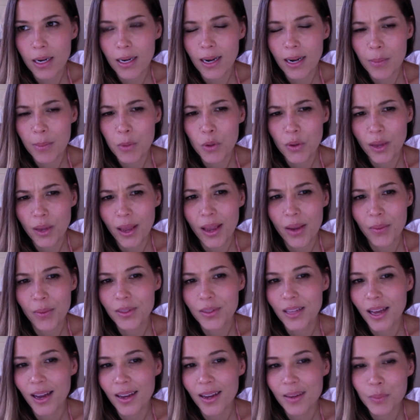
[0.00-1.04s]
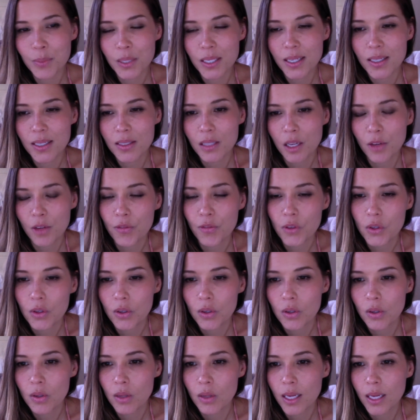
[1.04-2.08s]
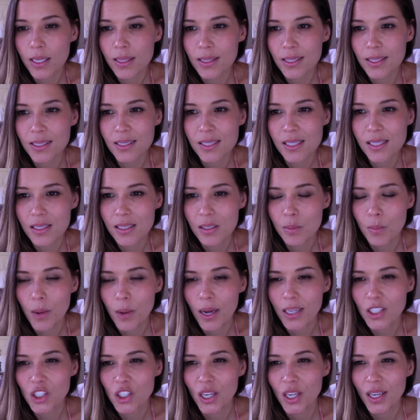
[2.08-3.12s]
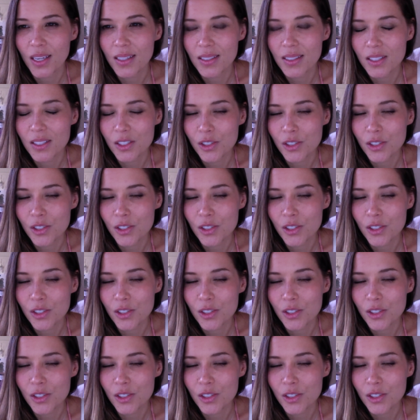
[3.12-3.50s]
And I'm okay with that because I feel like this is my chance